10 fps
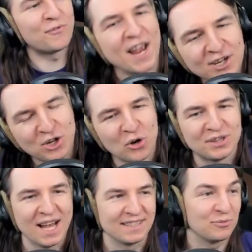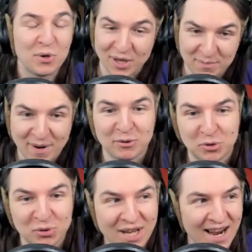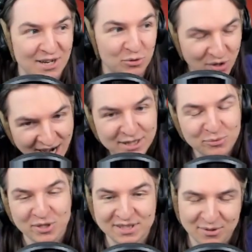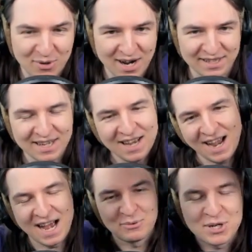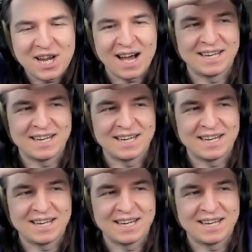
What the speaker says: Thank goodness. We were about to die. Right was the one, and we got